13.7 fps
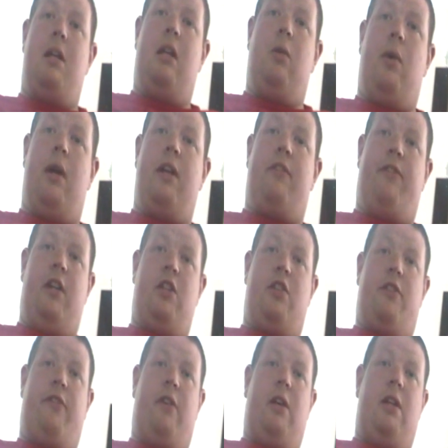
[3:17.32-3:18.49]
A middleweight
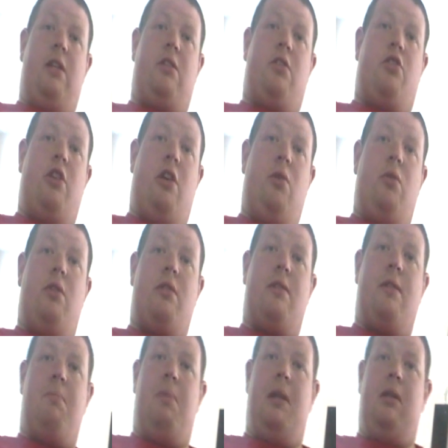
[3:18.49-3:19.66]
feature fight:
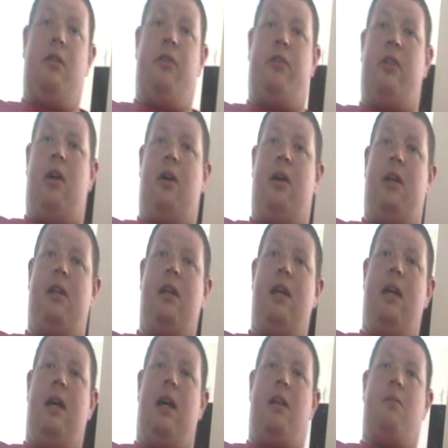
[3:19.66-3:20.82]
Jonas
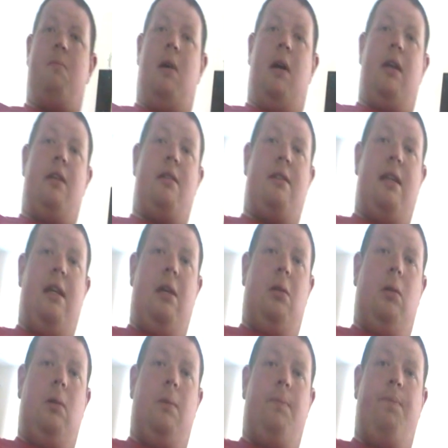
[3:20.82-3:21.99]
Billstein and Mike
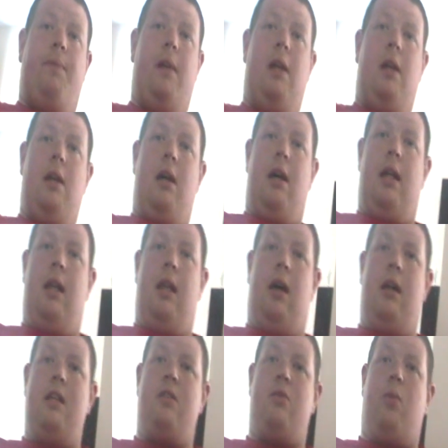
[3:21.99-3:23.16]
Seal. A
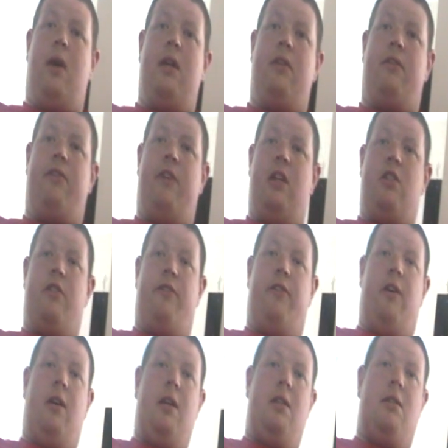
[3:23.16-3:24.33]
lightweight feature
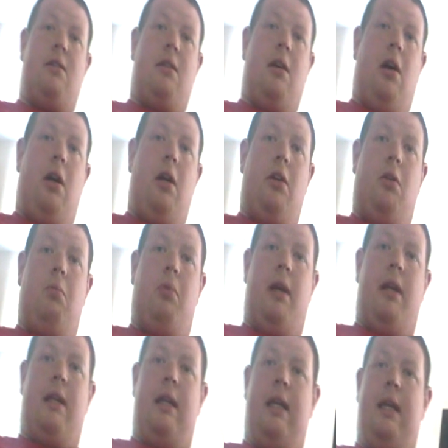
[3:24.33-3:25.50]
fight: Kyle
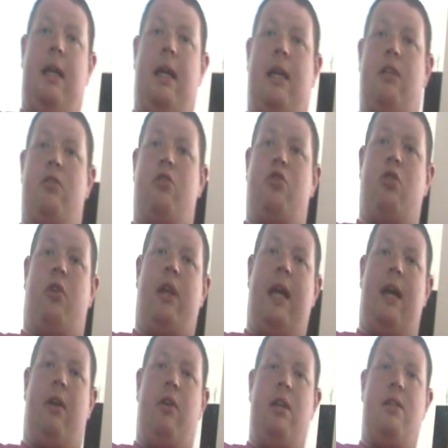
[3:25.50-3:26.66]
Bradley and John
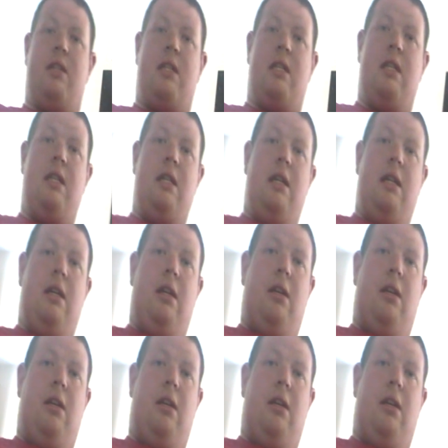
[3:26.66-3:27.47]
Harris.